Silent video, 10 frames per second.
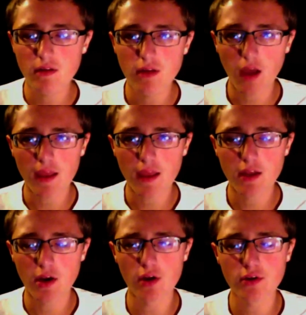I hit
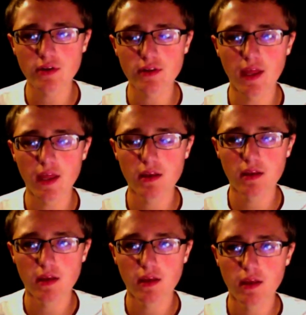100 then,
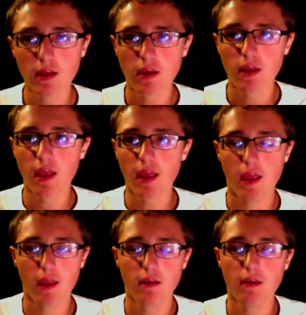
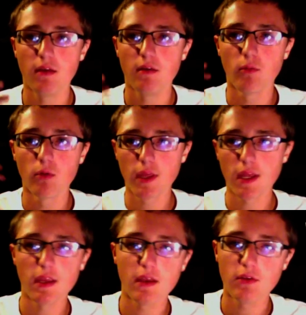and we'll get
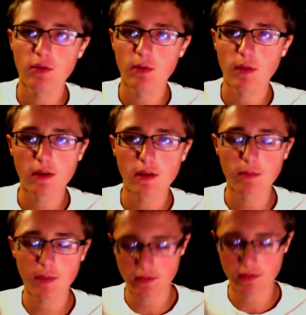into later,
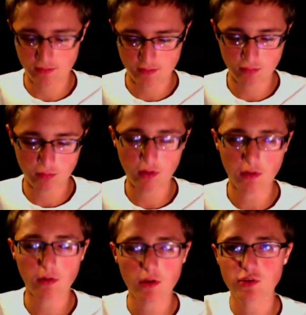because it's one of the
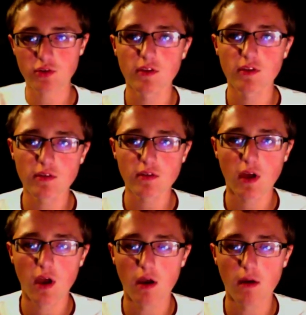questions,
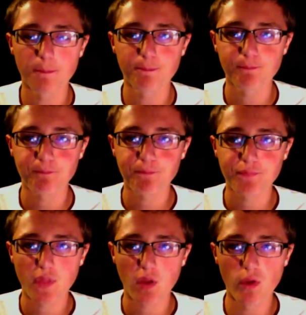
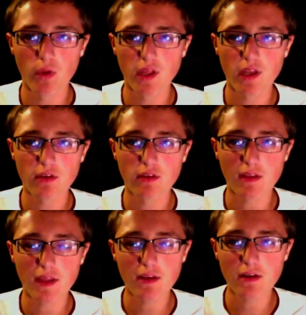we'll get into
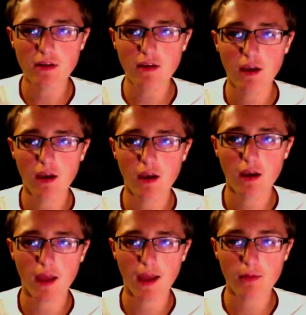later
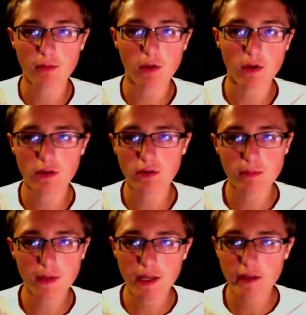how long it took me
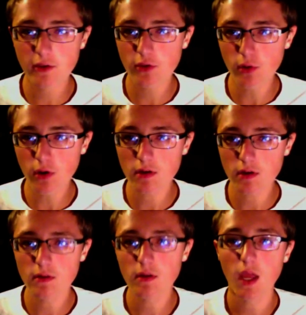to get to 200.
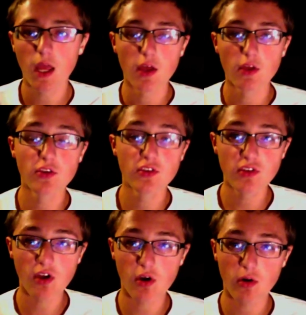
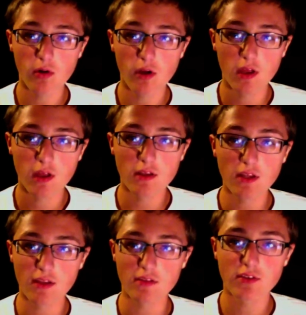So
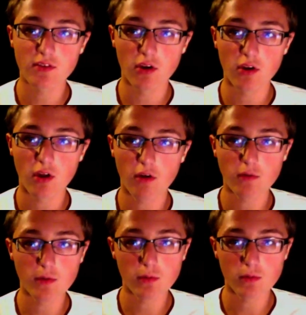let's start off
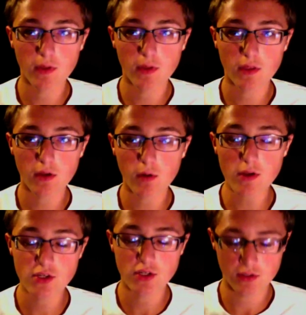with the
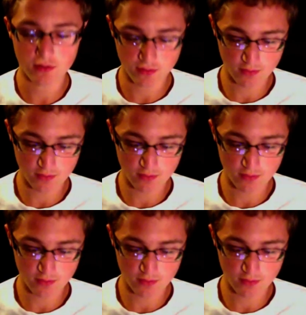questions.